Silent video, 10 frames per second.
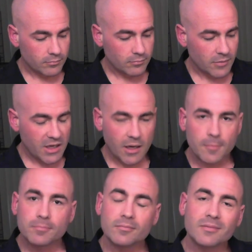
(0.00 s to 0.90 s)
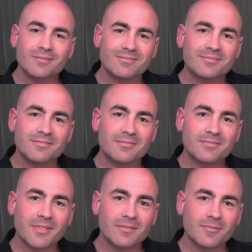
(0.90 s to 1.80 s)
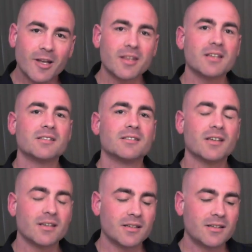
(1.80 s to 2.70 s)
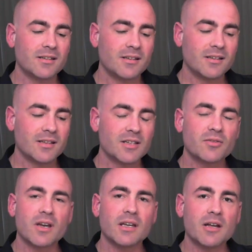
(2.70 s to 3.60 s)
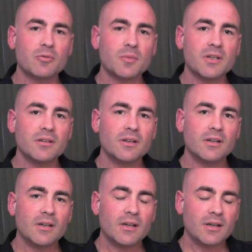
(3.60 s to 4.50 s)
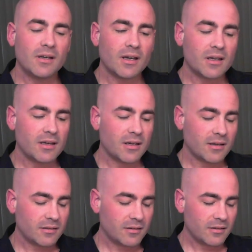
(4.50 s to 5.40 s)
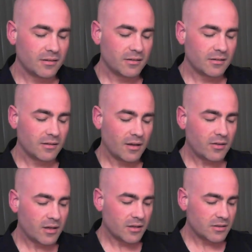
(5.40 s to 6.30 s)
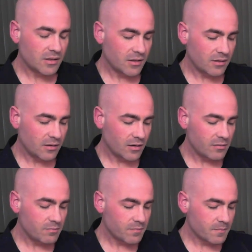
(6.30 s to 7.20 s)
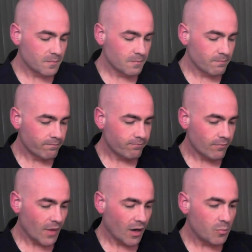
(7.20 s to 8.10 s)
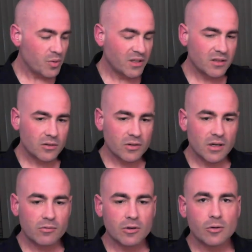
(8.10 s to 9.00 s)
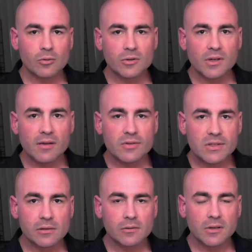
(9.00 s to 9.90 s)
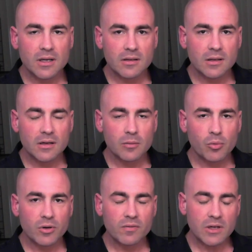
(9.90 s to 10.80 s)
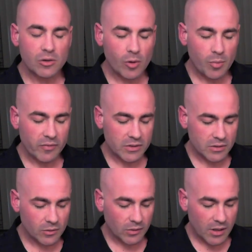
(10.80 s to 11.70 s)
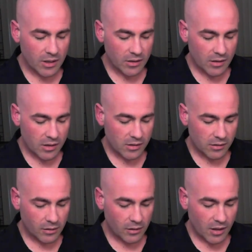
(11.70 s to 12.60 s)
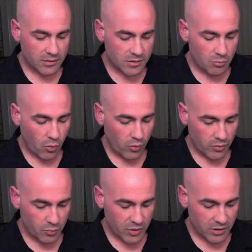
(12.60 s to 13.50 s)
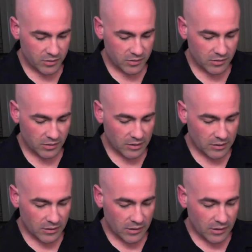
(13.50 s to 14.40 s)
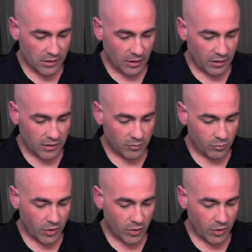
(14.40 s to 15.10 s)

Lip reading: anyhow, thanks for hanging out with me. I think it's a big deal that I record every single day, that I put a video up every single day. I think that that's important because I am